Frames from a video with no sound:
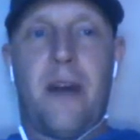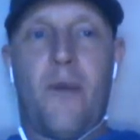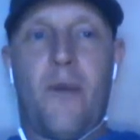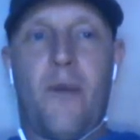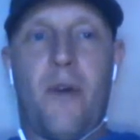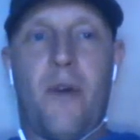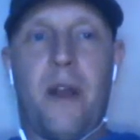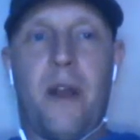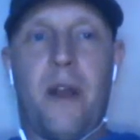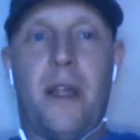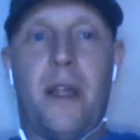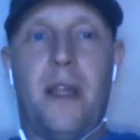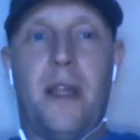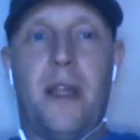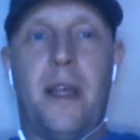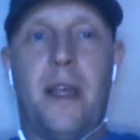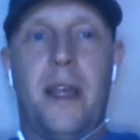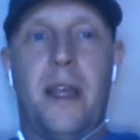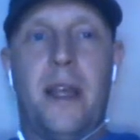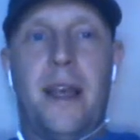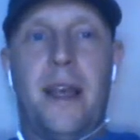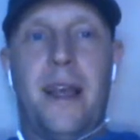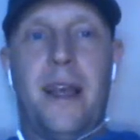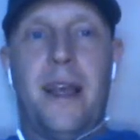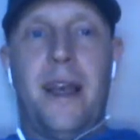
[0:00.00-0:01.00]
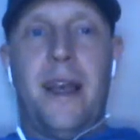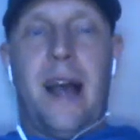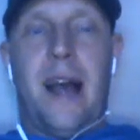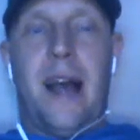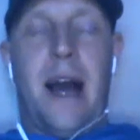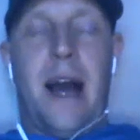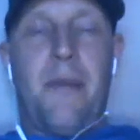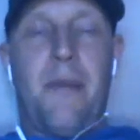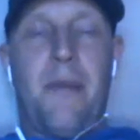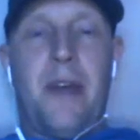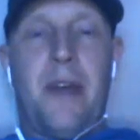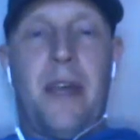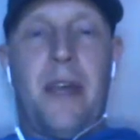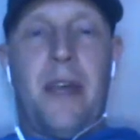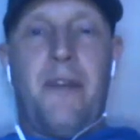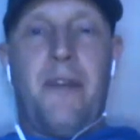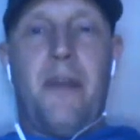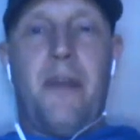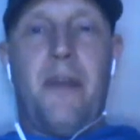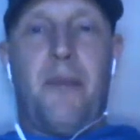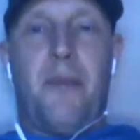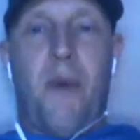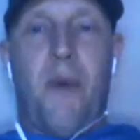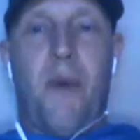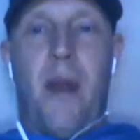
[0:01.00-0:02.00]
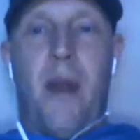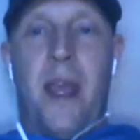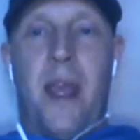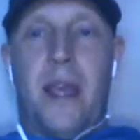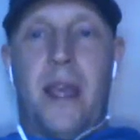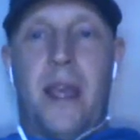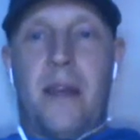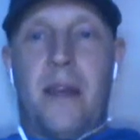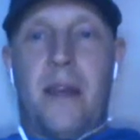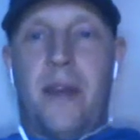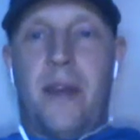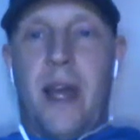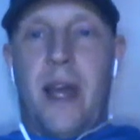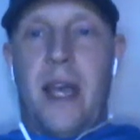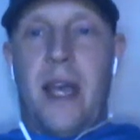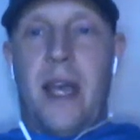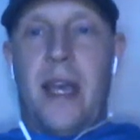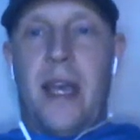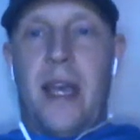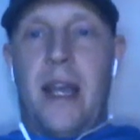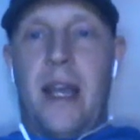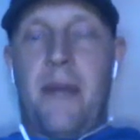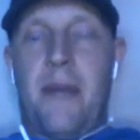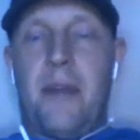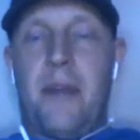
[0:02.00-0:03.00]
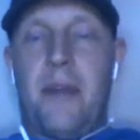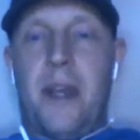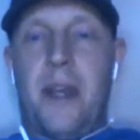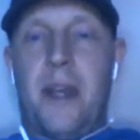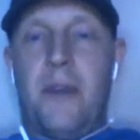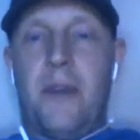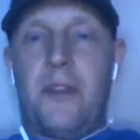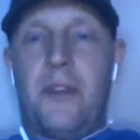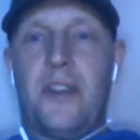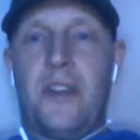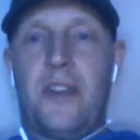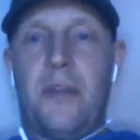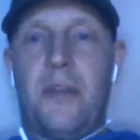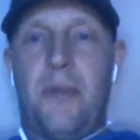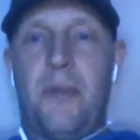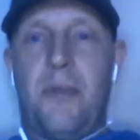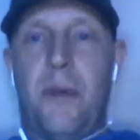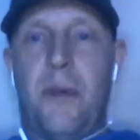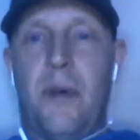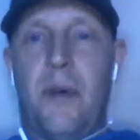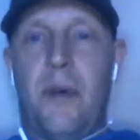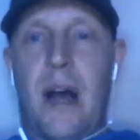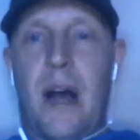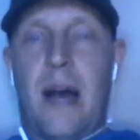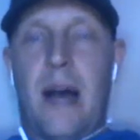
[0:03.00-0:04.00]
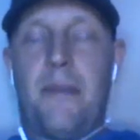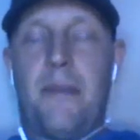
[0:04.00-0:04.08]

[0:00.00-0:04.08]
I wanted. I'm going to give you a break, okay? And I'm going to go simple.